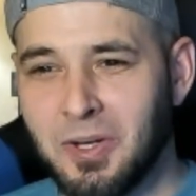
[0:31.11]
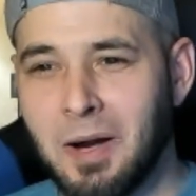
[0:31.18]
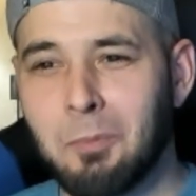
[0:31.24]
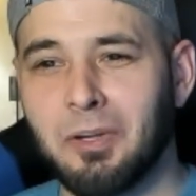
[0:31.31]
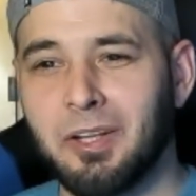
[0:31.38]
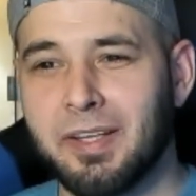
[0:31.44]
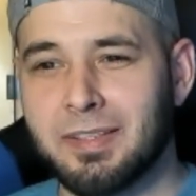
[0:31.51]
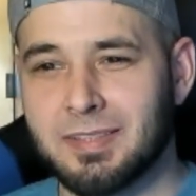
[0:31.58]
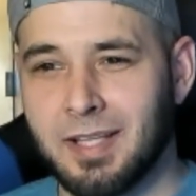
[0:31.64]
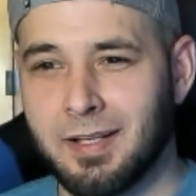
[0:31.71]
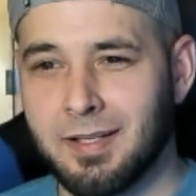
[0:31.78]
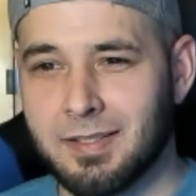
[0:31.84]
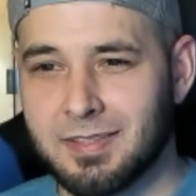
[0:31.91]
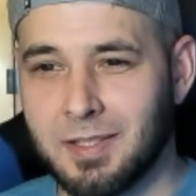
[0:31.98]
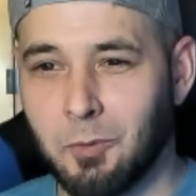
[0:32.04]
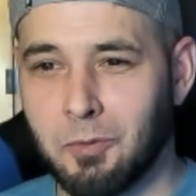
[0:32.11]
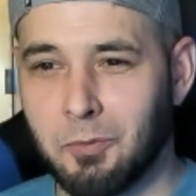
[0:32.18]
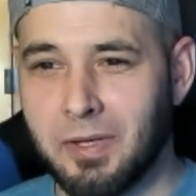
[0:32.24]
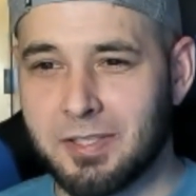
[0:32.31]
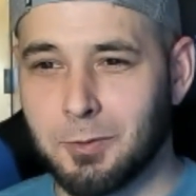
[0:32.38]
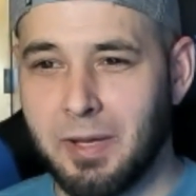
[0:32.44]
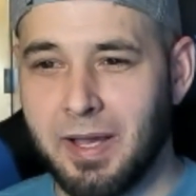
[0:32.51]
I'm really excited to see what
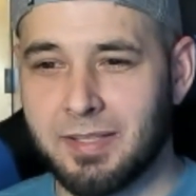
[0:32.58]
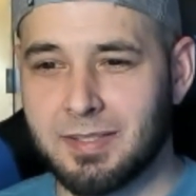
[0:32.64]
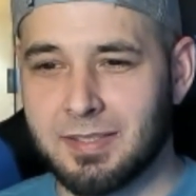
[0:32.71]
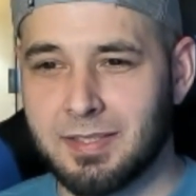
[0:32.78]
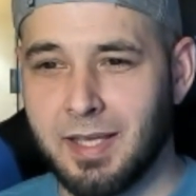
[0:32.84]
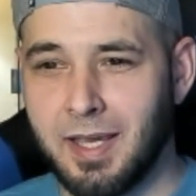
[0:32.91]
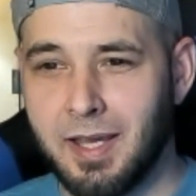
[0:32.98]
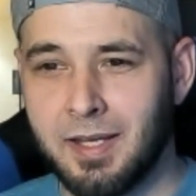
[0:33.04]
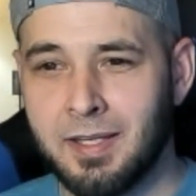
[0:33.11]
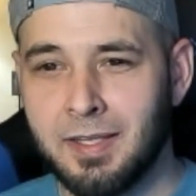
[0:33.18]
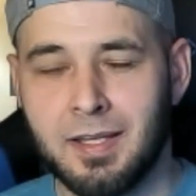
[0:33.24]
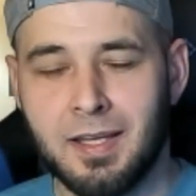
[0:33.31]
Russell has to say.